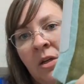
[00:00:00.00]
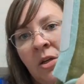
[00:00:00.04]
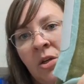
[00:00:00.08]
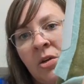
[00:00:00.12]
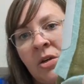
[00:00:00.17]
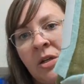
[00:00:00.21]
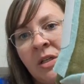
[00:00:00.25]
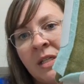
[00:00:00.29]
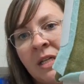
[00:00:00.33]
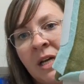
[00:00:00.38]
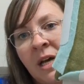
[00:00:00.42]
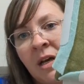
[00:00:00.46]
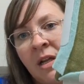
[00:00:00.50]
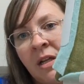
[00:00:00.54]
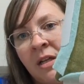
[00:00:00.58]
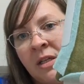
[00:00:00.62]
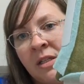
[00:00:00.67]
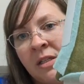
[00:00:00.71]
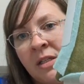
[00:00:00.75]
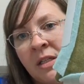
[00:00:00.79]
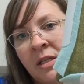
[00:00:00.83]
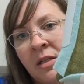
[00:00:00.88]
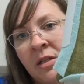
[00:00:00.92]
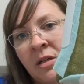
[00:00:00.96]
You can tell
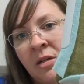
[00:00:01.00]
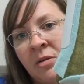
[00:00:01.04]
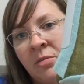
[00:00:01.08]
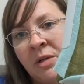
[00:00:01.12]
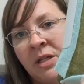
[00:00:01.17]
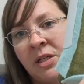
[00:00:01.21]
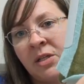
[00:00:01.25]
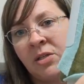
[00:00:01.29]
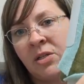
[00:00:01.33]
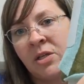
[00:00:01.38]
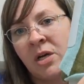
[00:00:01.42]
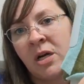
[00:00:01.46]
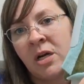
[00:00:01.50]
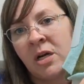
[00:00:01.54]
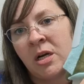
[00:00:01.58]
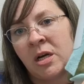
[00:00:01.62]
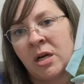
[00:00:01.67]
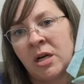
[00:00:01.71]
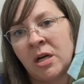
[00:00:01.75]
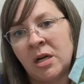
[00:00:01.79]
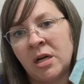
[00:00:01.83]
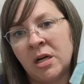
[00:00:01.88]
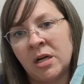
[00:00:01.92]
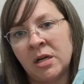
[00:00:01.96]
it's a little bit
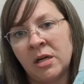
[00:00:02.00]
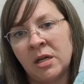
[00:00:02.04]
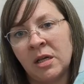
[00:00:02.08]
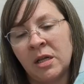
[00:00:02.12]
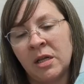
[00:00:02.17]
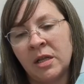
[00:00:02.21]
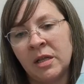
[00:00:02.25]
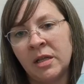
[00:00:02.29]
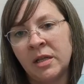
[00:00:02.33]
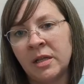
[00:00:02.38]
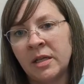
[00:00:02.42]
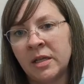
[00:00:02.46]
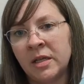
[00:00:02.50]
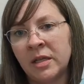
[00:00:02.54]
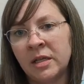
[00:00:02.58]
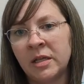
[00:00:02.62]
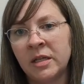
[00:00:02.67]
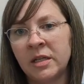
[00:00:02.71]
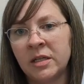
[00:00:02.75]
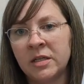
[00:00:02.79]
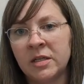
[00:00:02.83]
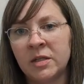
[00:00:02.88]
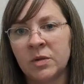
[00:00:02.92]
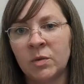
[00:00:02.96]
darker than
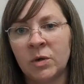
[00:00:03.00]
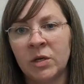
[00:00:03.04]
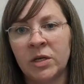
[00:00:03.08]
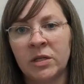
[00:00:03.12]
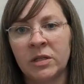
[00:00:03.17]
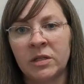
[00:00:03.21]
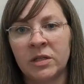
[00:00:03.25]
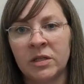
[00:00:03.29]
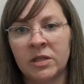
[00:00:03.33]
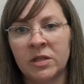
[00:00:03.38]
this one.